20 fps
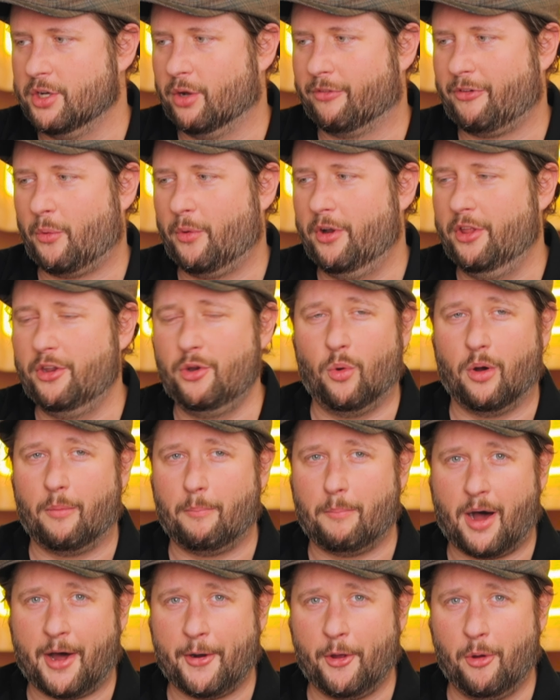If I want to do a
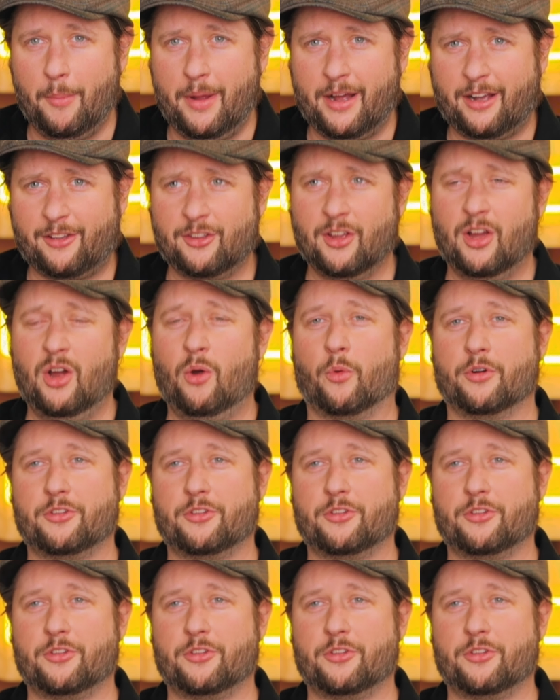mono mix where it's